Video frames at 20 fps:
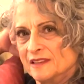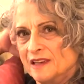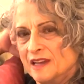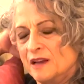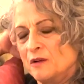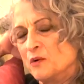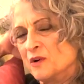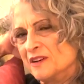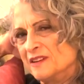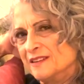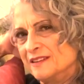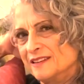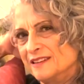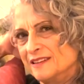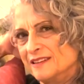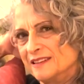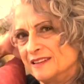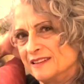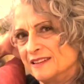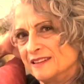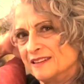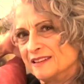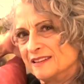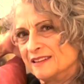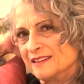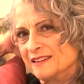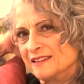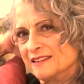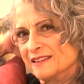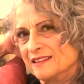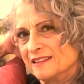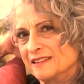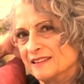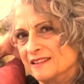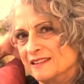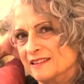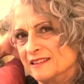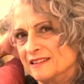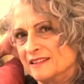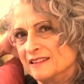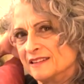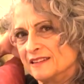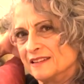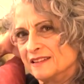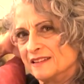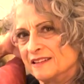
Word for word: A what? Your Honor, I, I misspelled the